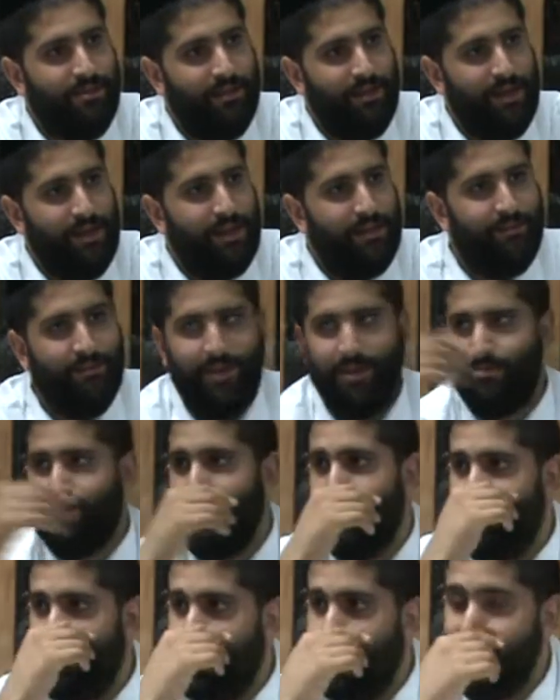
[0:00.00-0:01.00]
elevated
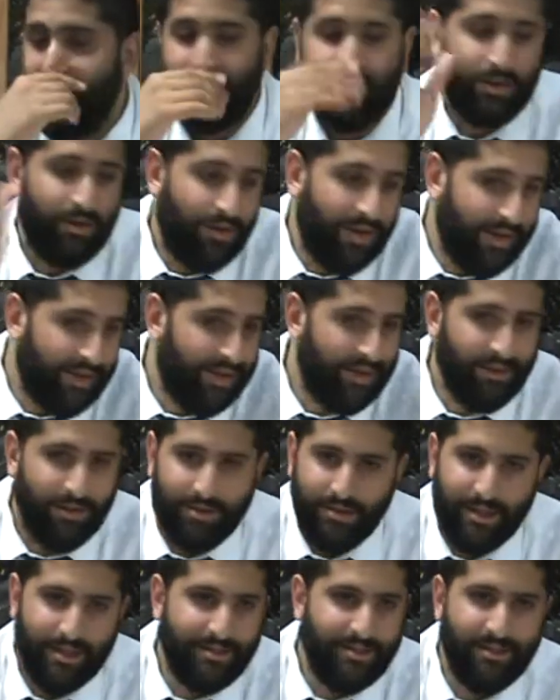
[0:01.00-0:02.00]
himself. The Kohen
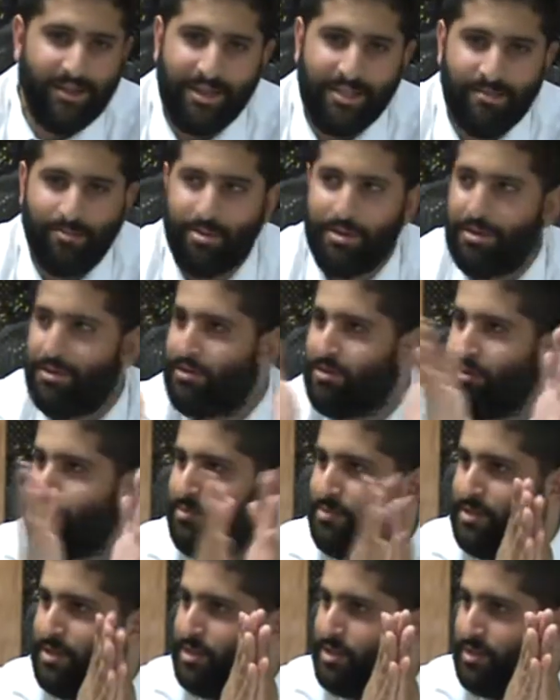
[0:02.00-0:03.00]
Gadol, that's a nice political
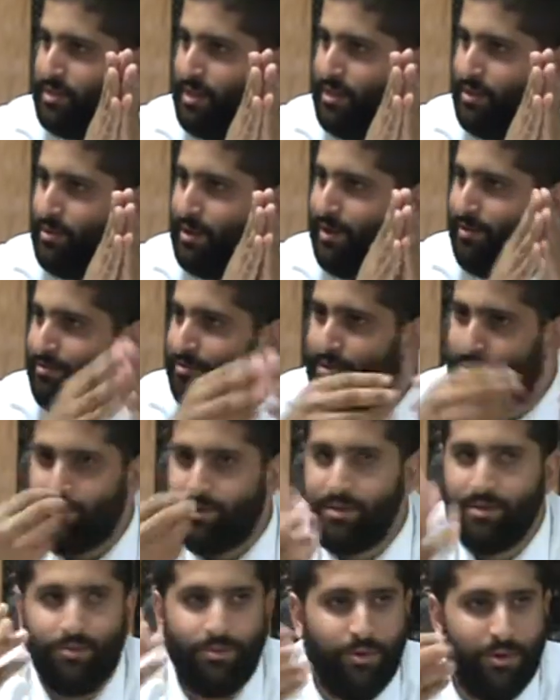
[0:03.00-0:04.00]
position that you have, but you
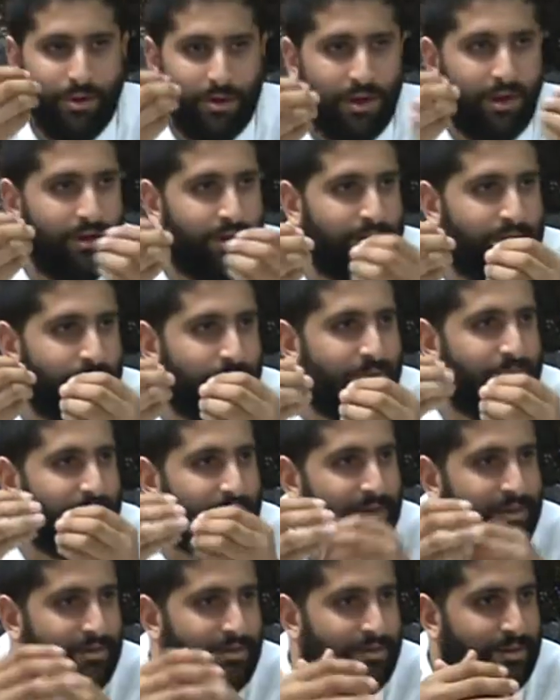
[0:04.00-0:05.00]
didn't work hard to
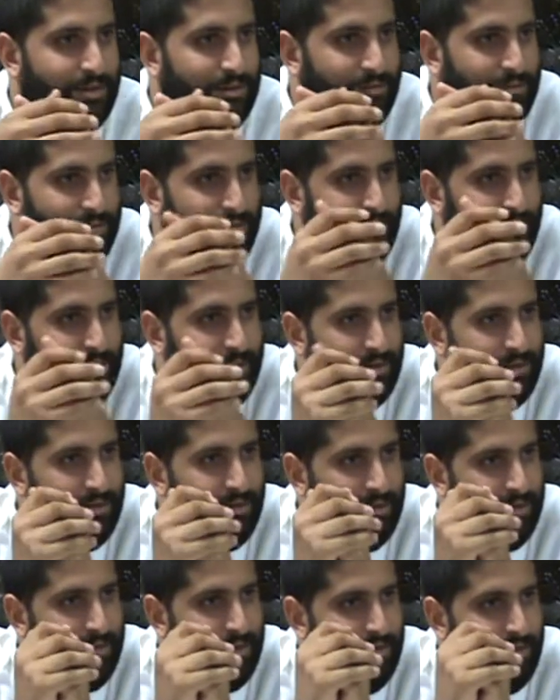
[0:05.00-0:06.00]
refine yourself. So
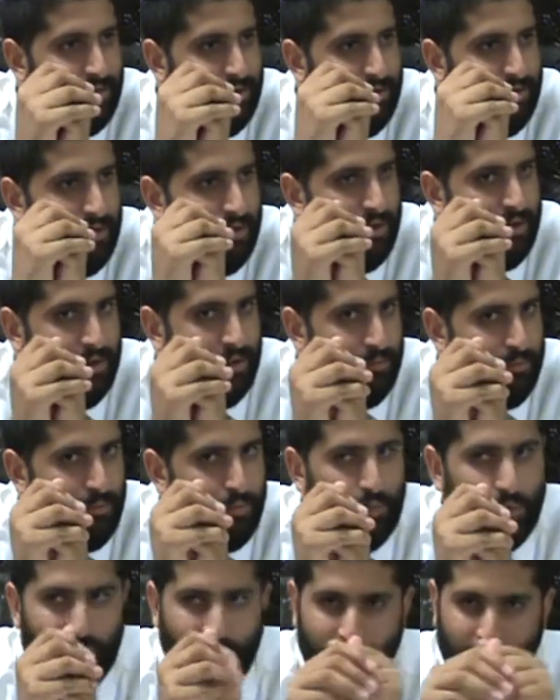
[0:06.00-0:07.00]
interesting.
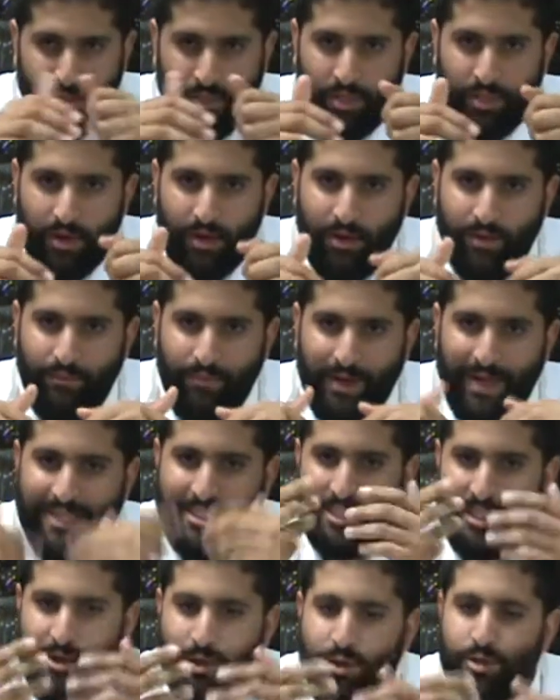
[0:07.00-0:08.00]
The
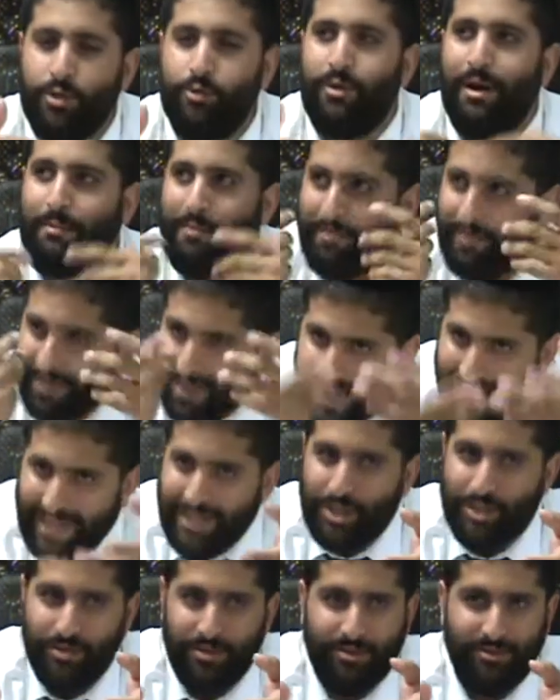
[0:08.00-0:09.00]
hashlachot, the
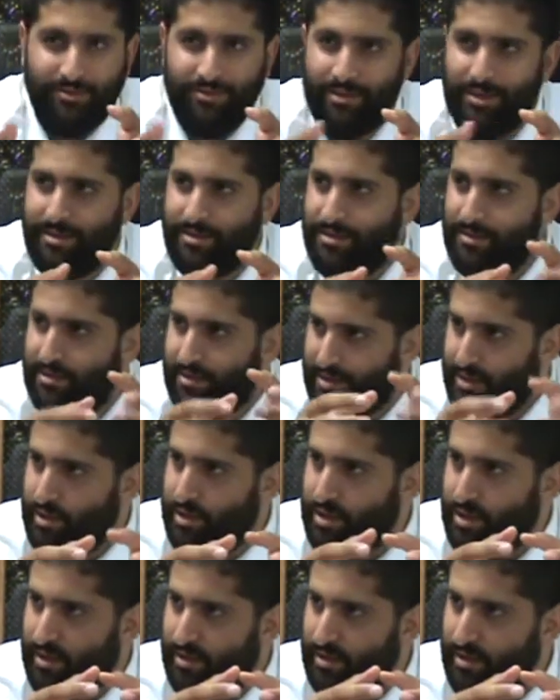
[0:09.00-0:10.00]
ramifications of this
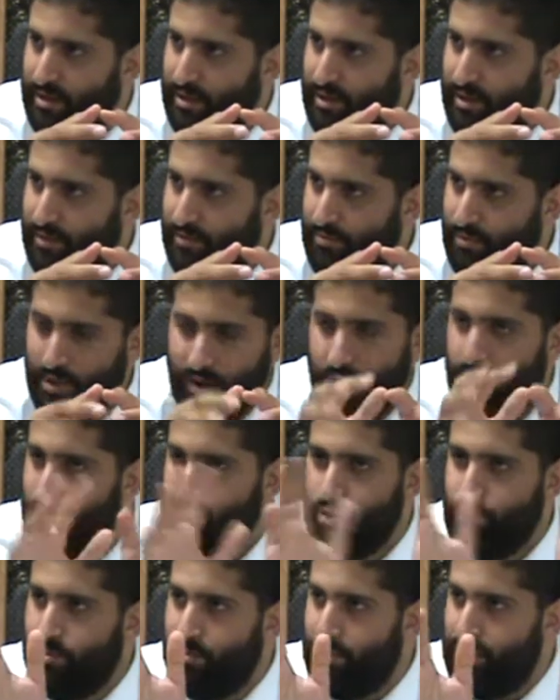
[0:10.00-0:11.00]
teaching are
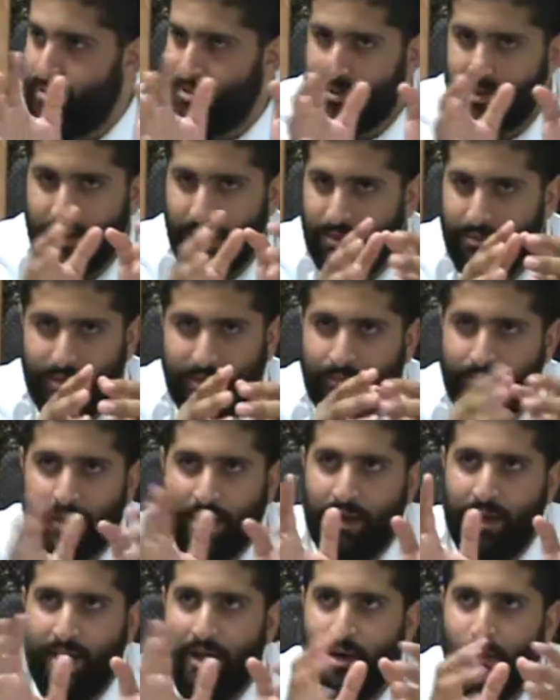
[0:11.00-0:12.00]
numerous. Huge. I mean,
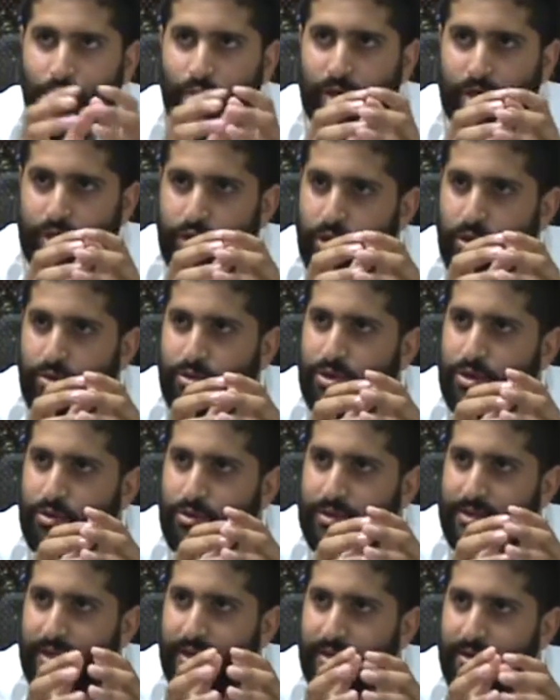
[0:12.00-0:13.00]
what it shows you
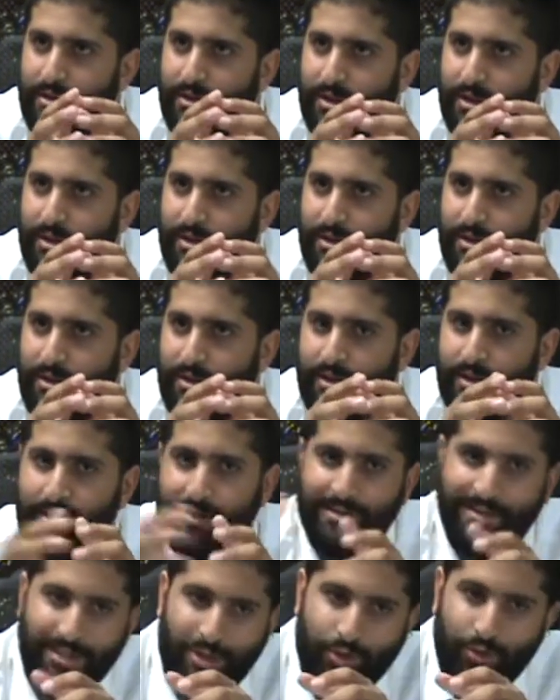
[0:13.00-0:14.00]
is that
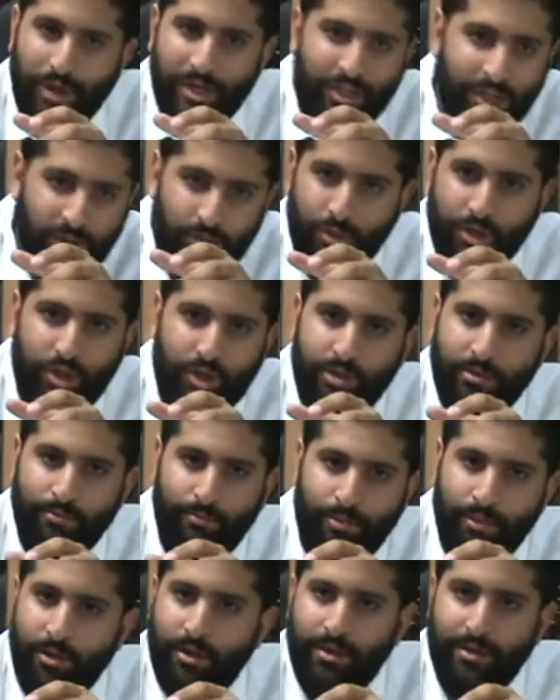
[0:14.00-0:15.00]
the situation in which you're
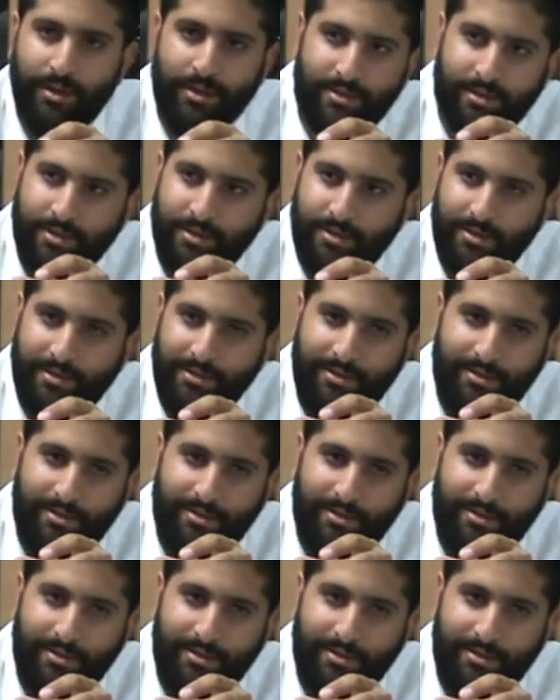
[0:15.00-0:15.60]
born doesn't